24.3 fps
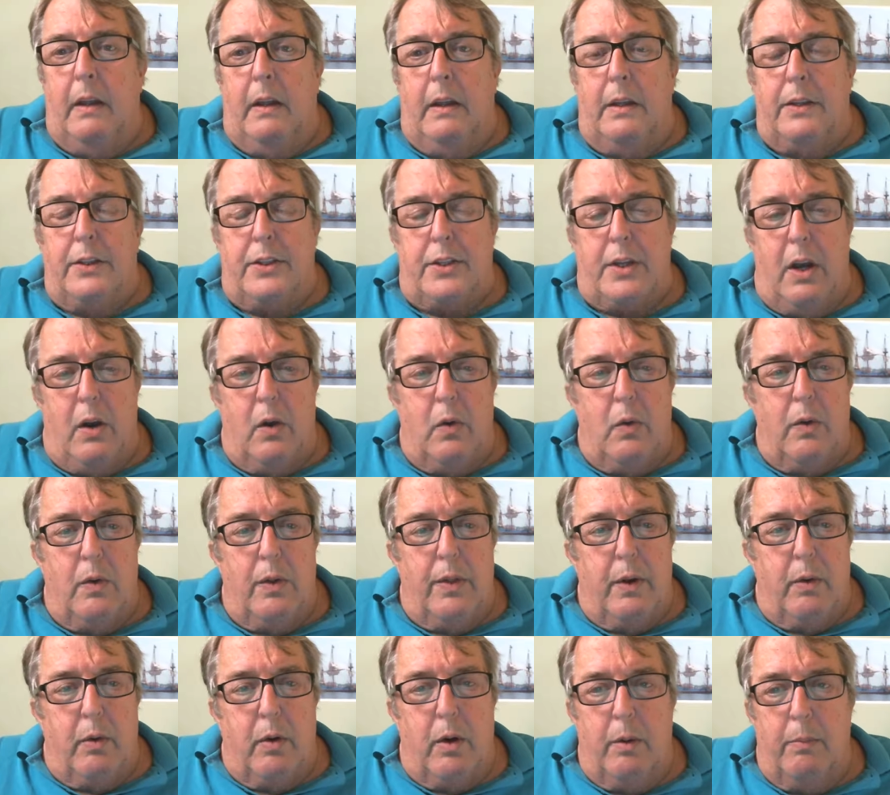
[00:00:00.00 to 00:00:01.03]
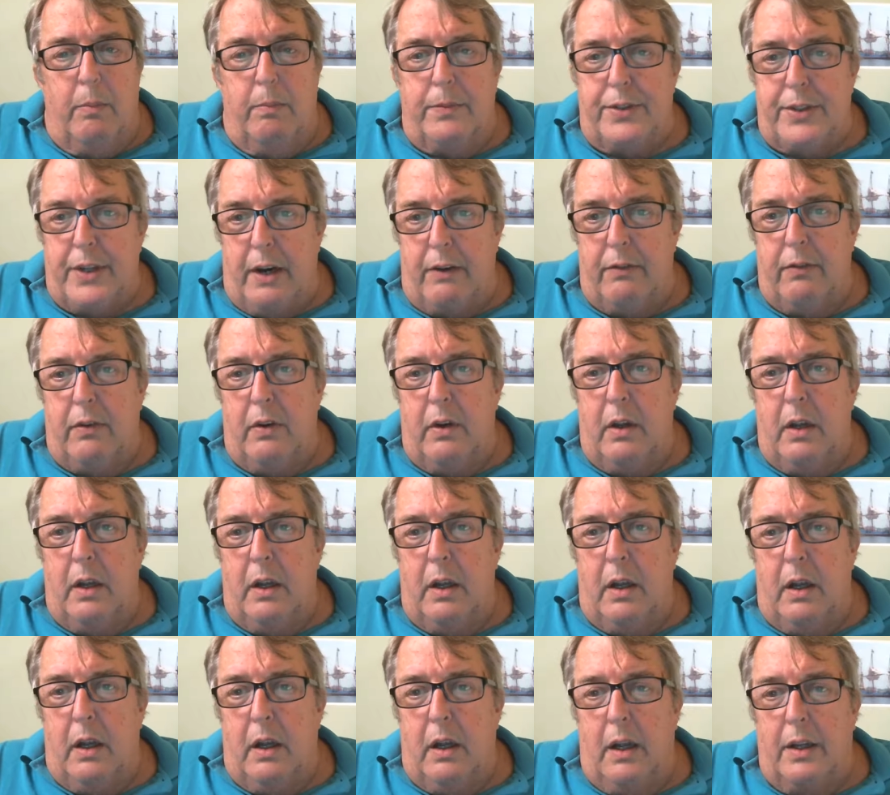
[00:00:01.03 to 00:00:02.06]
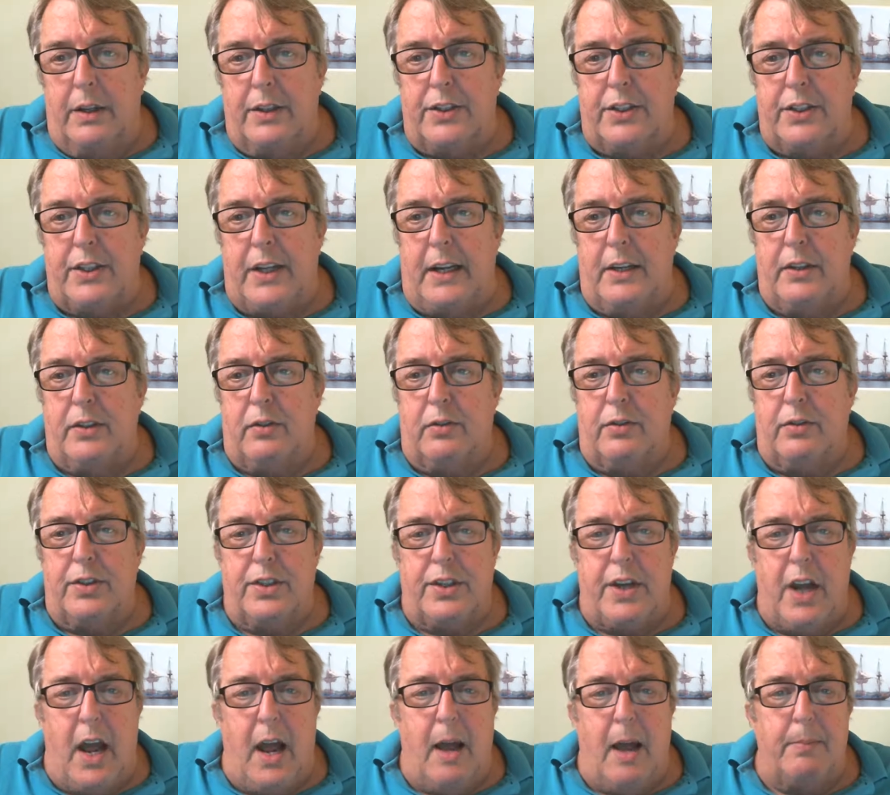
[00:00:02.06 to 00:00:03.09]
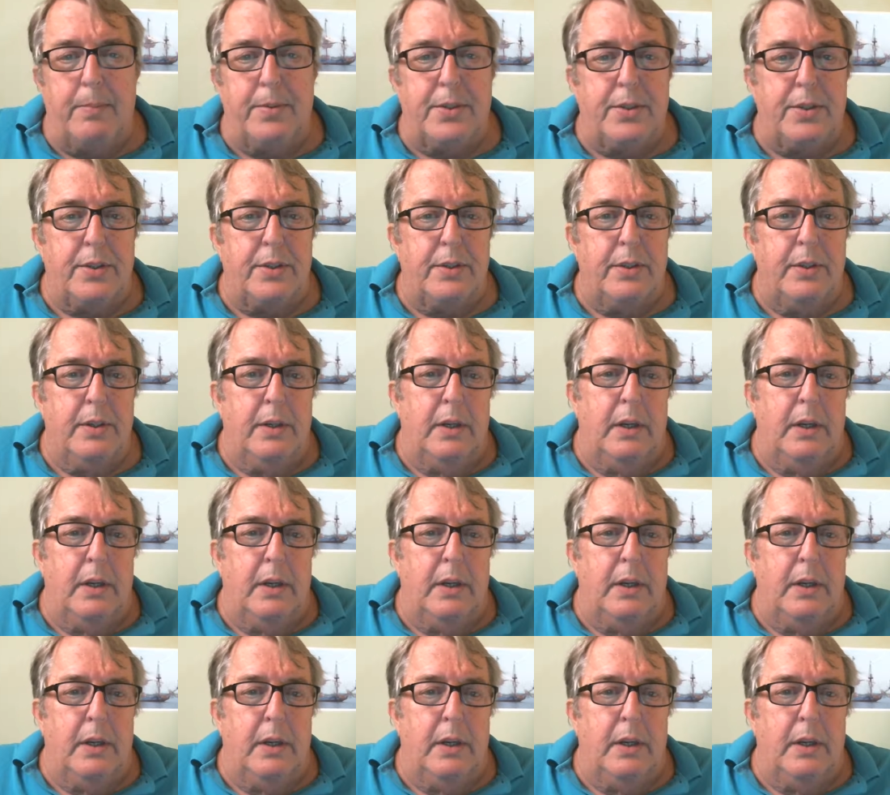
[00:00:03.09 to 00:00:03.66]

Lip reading: So there were several unscheduled stops.